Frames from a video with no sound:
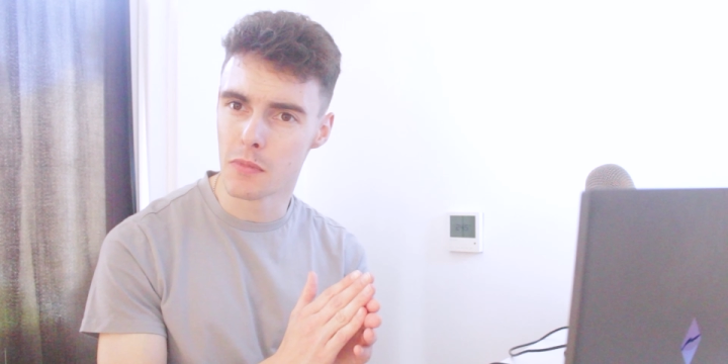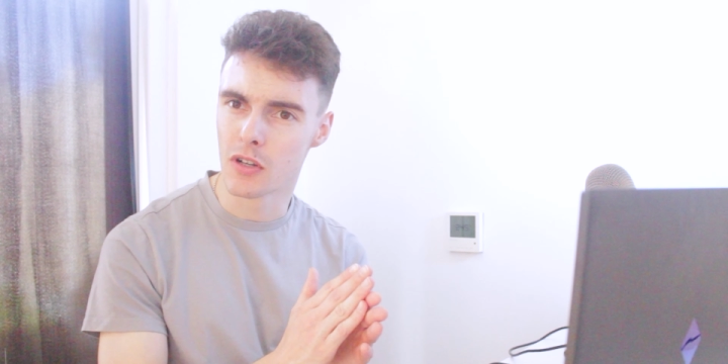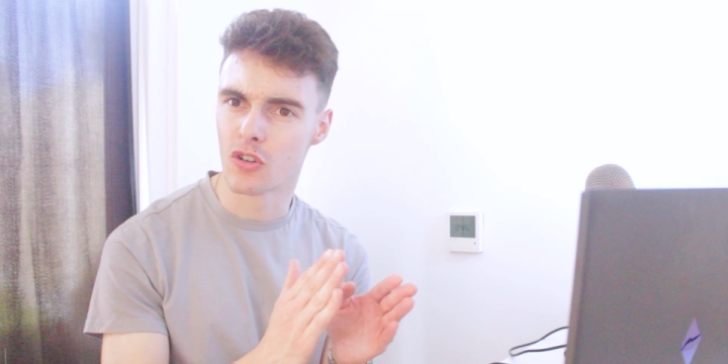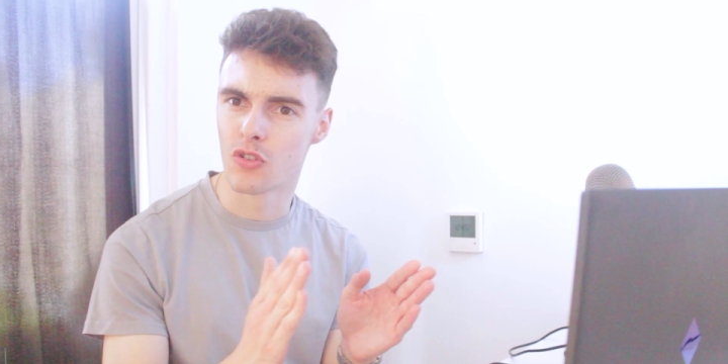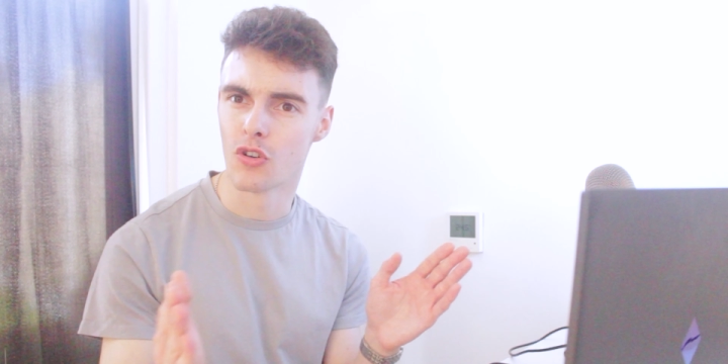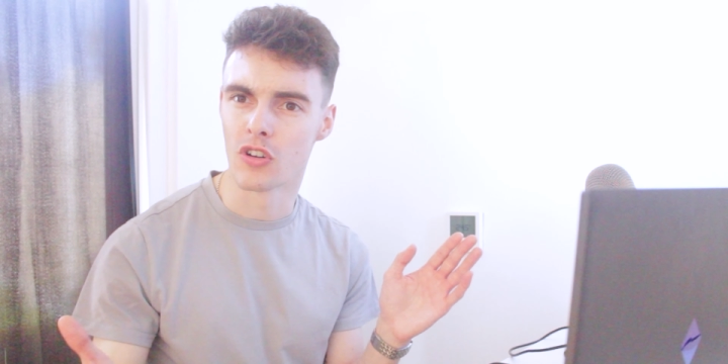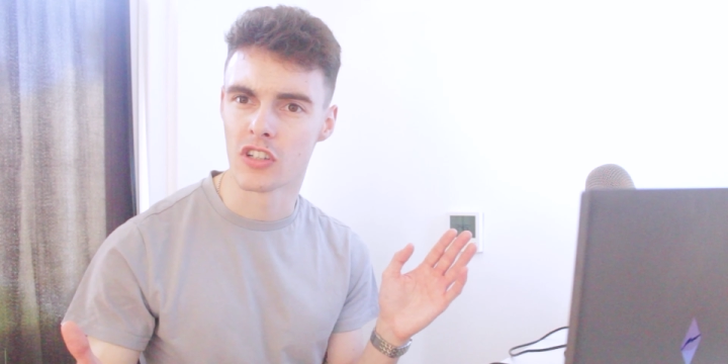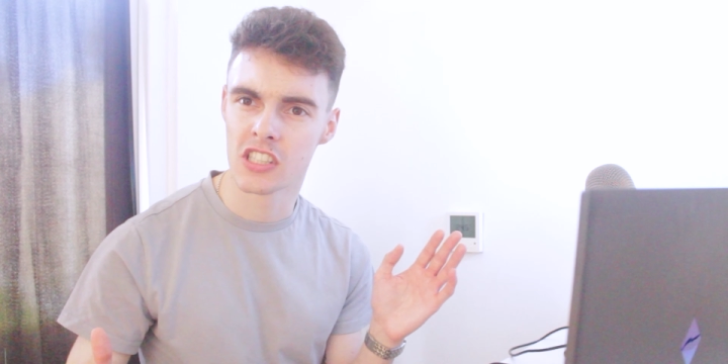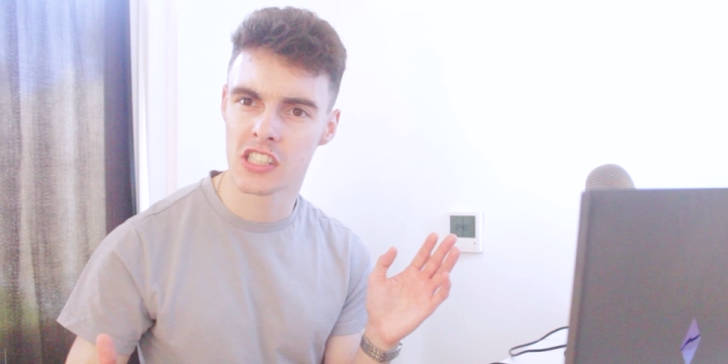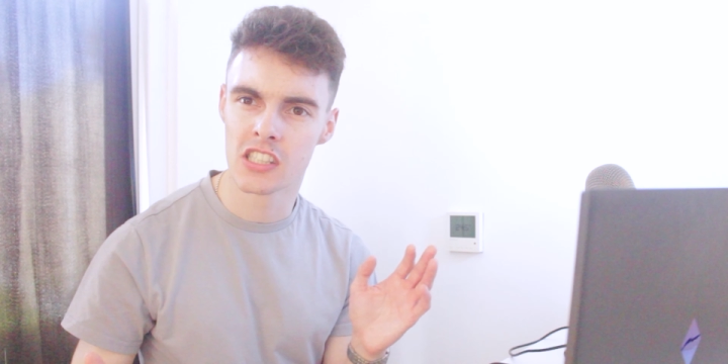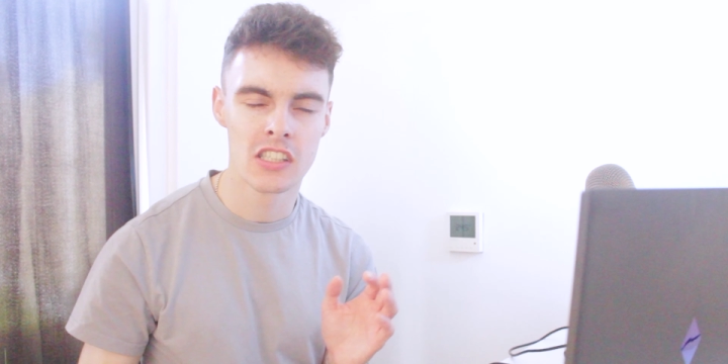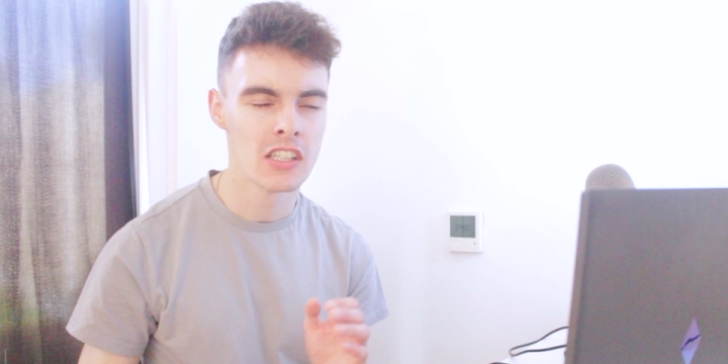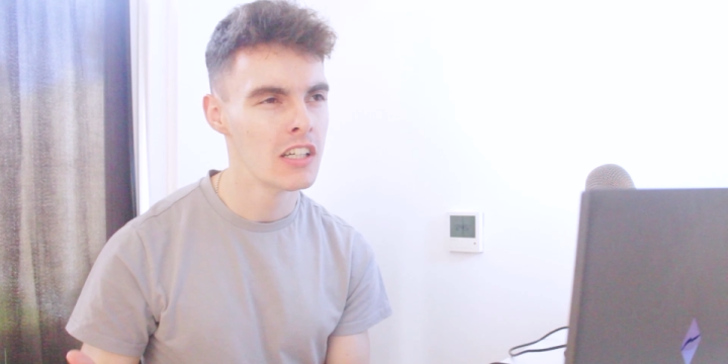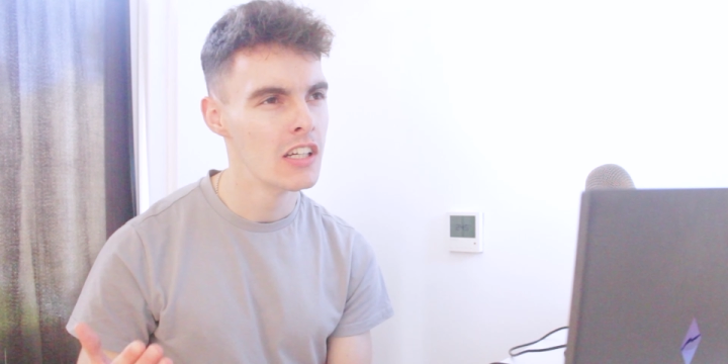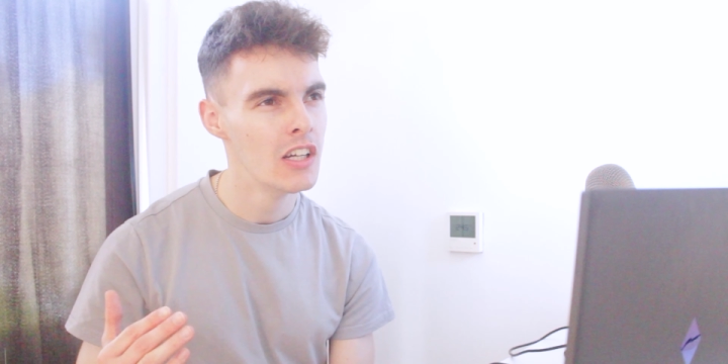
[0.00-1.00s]

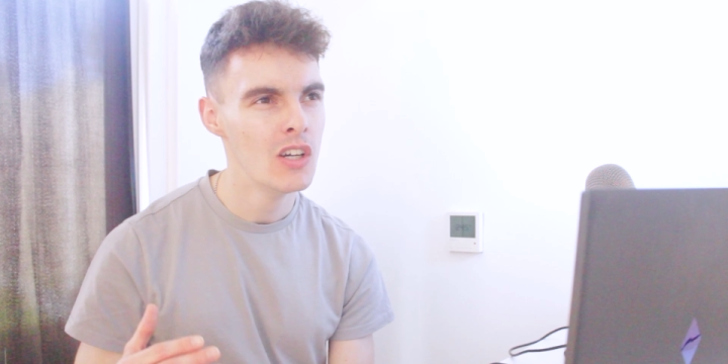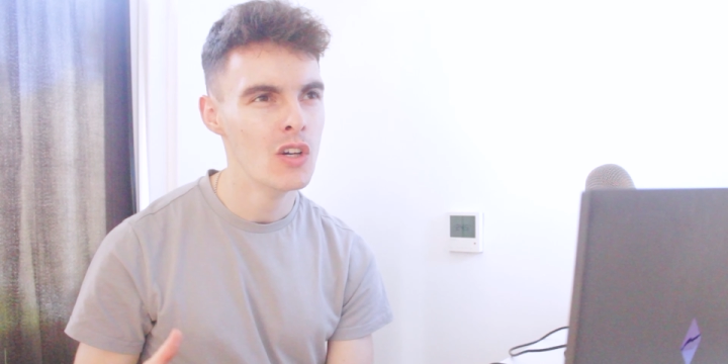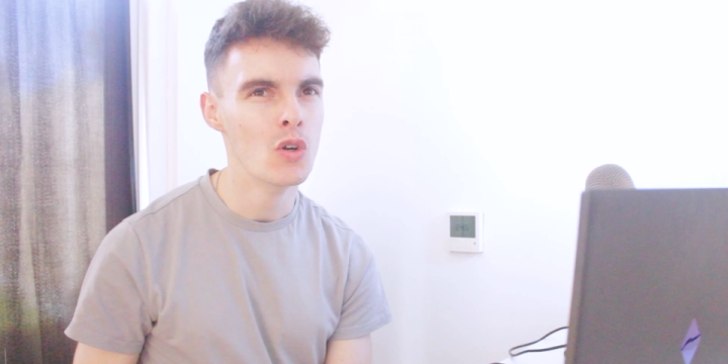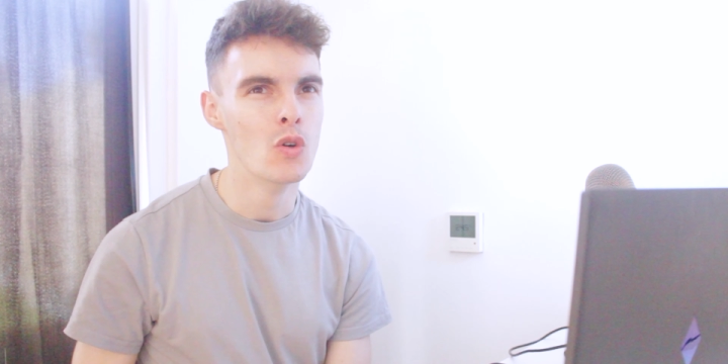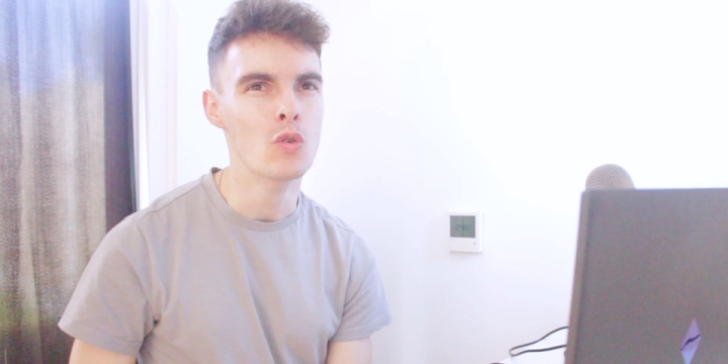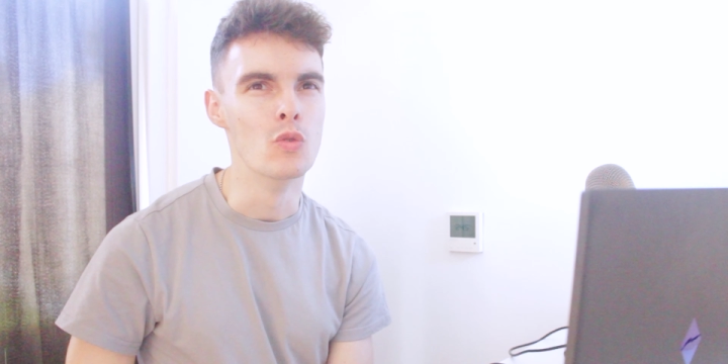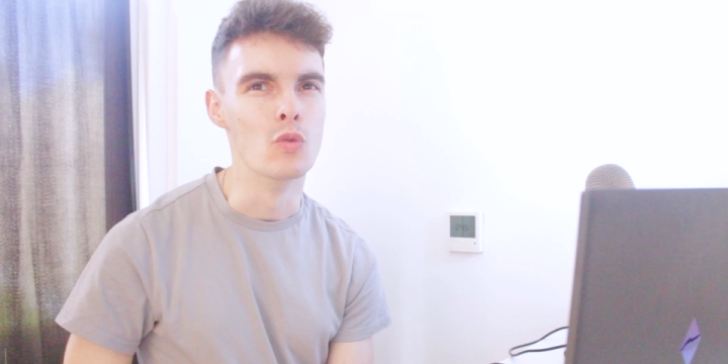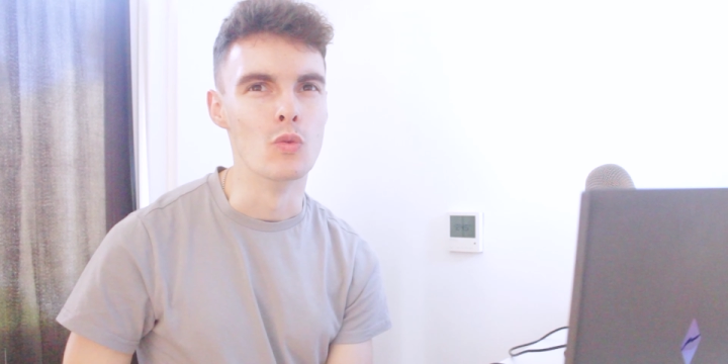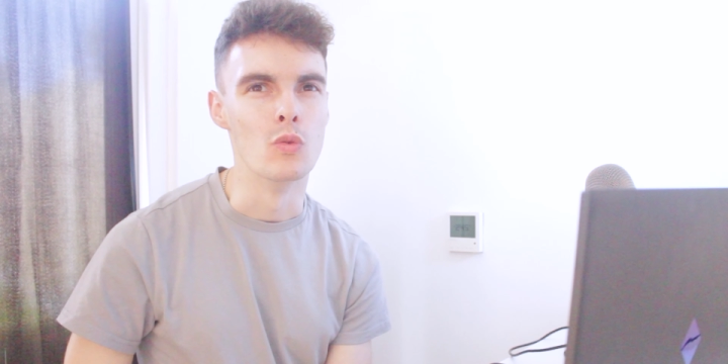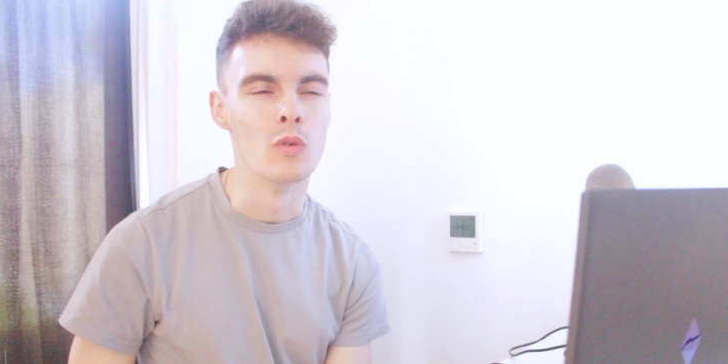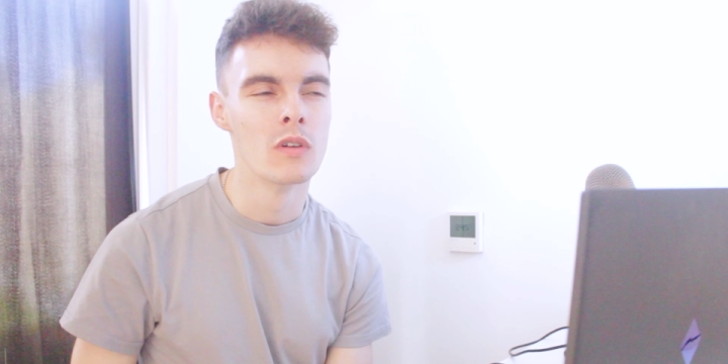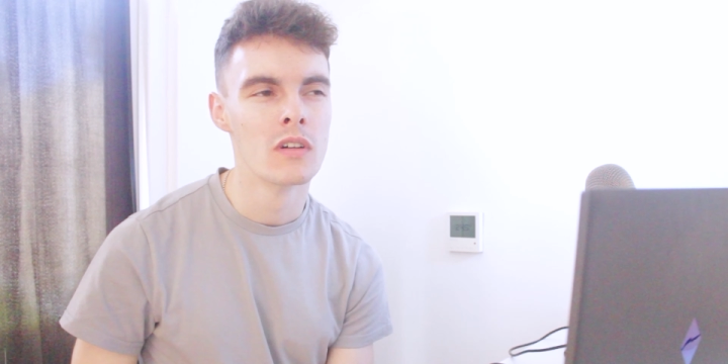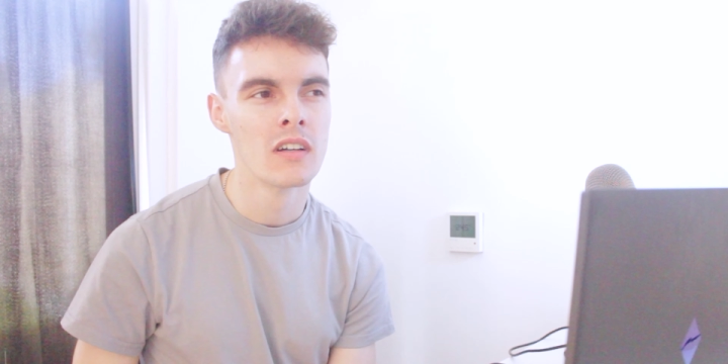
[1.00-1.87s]
across all.